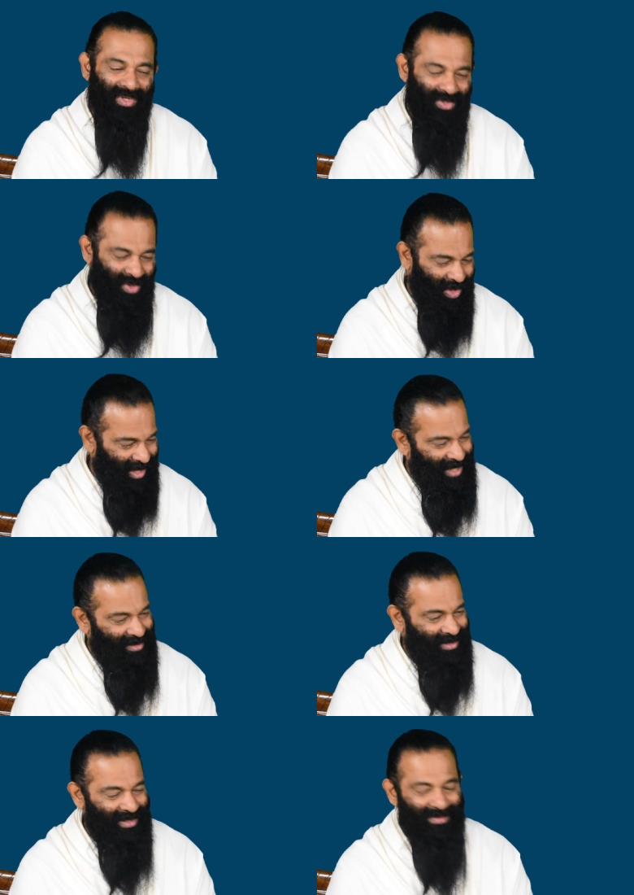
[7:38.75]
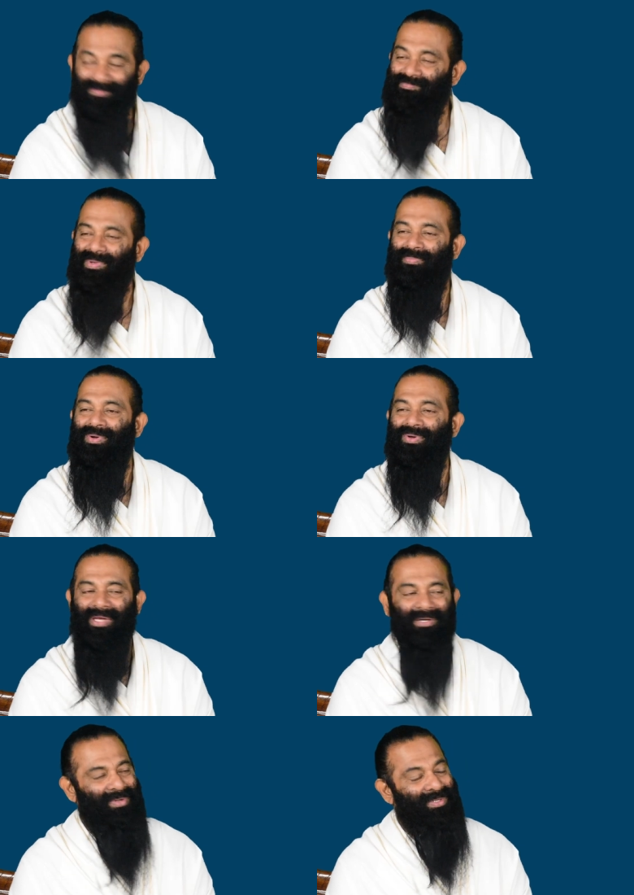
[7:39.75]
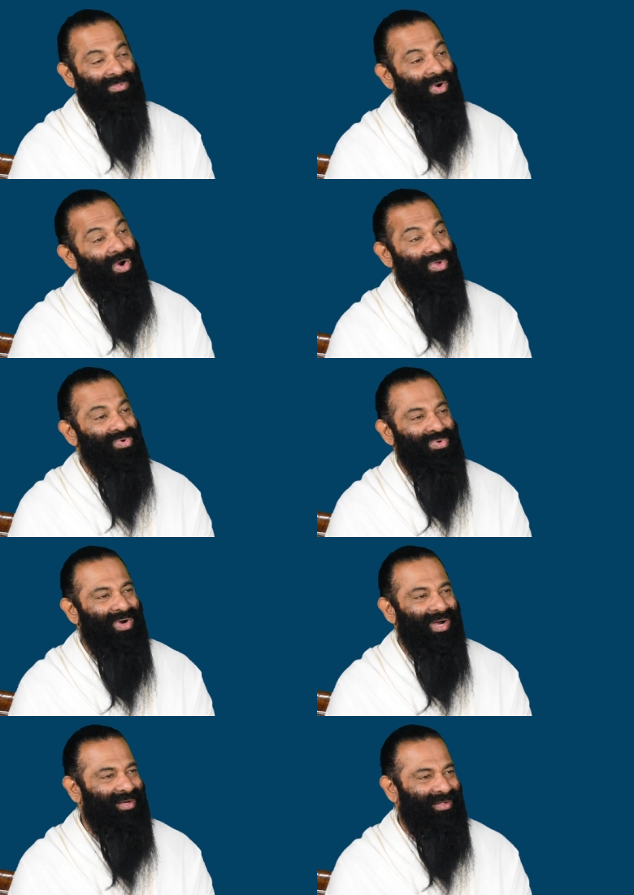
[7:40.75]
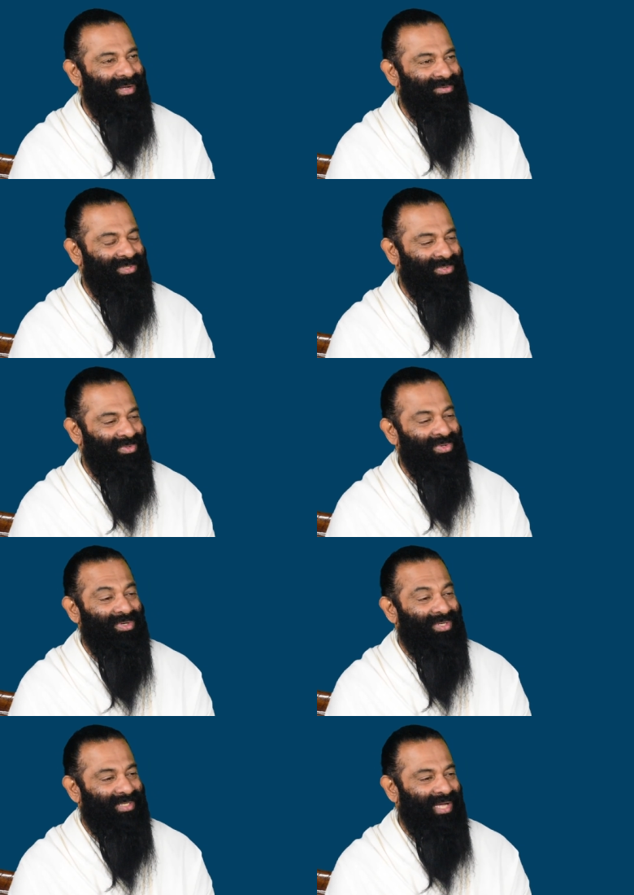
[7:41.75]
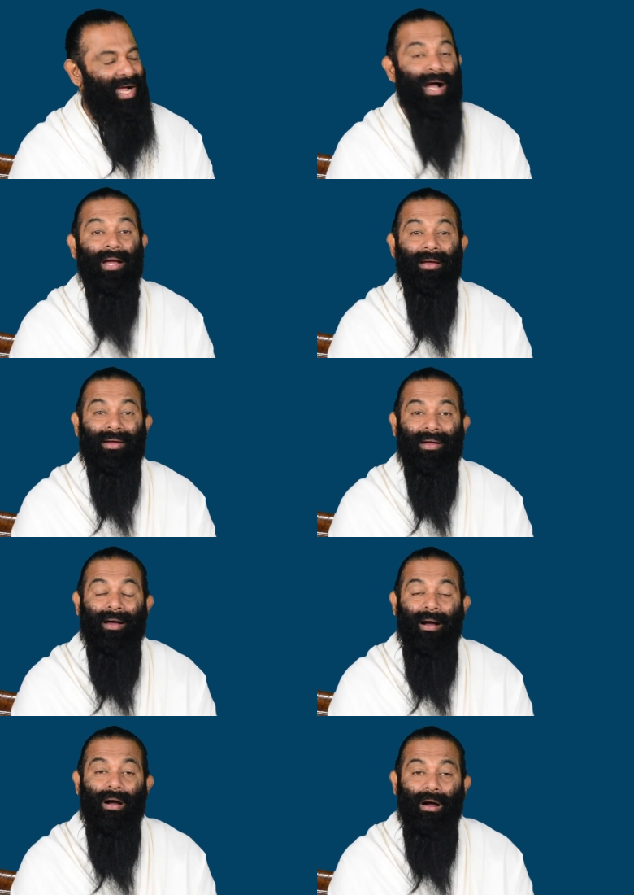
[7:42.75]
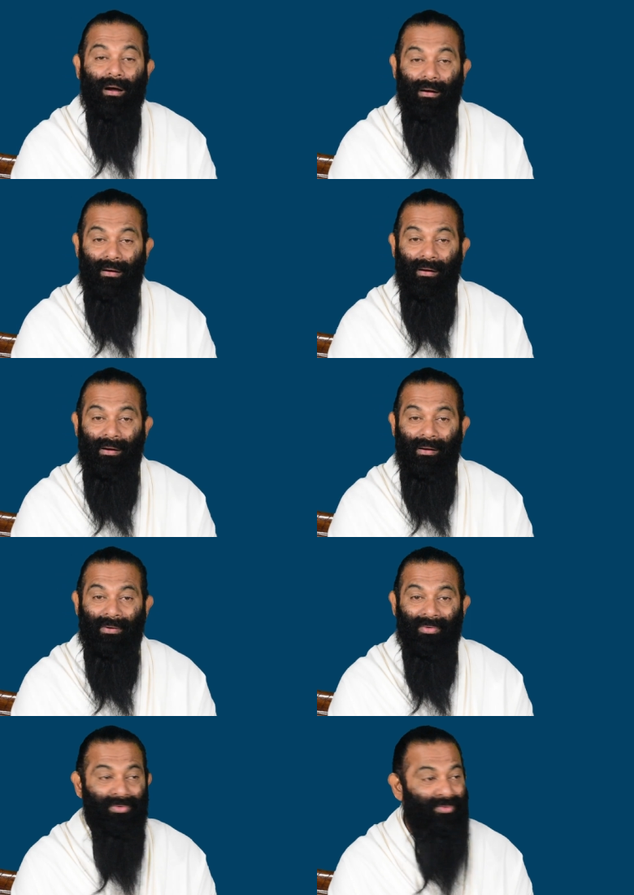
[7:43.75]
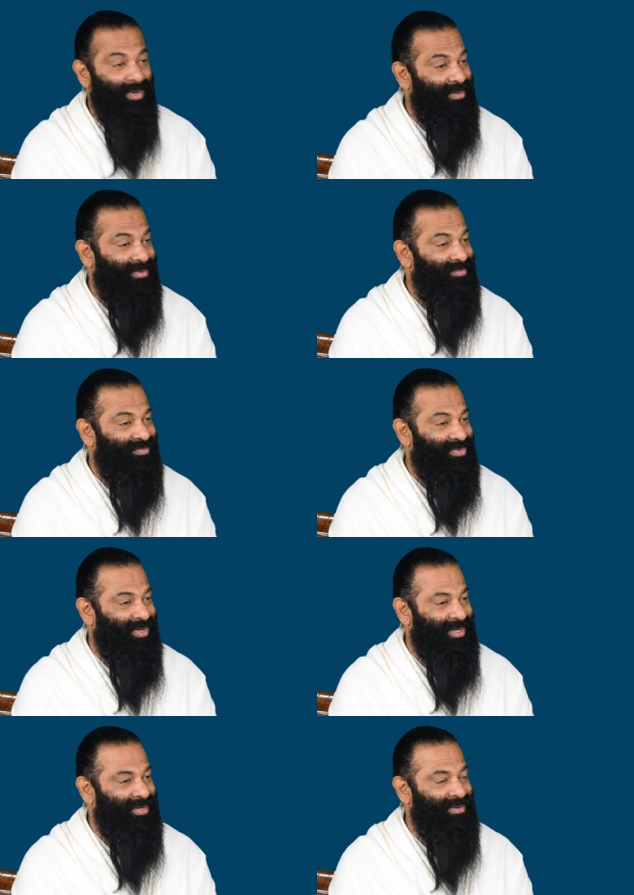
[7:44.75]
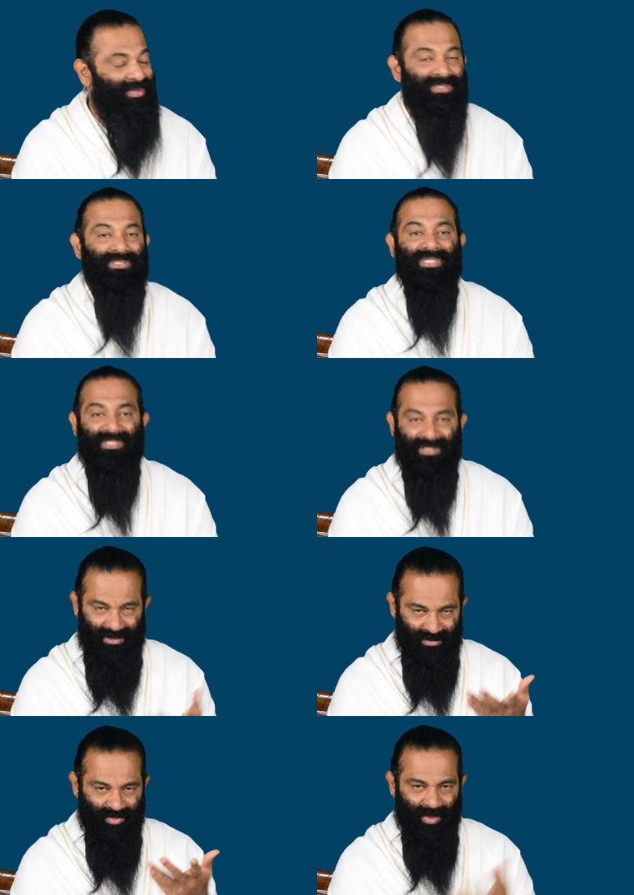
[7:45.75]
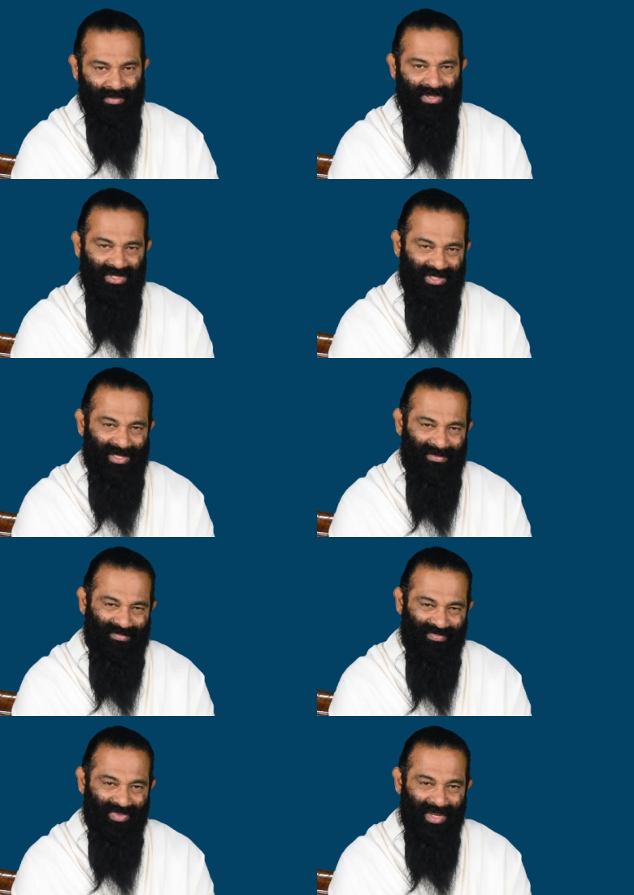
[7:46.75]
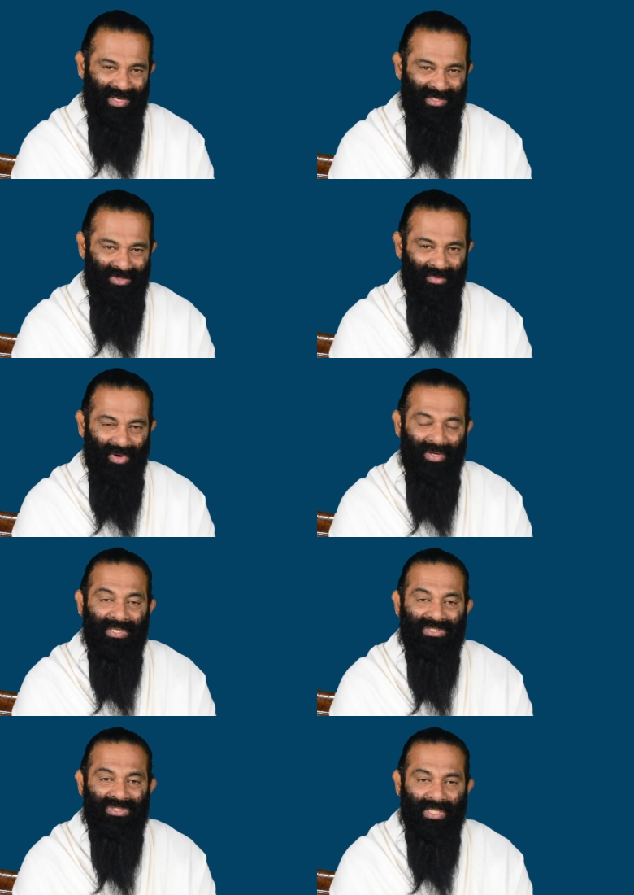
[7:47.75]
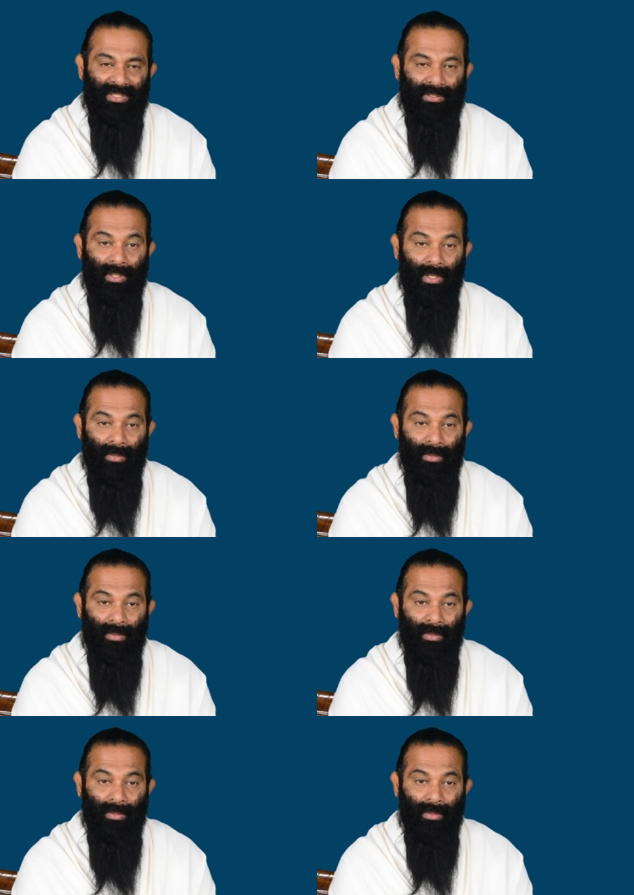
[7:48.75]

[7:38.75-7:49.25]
Your health, people look at you and say, oh, you are healthy, you look young. Oh, you are not without any disease. published you have already started.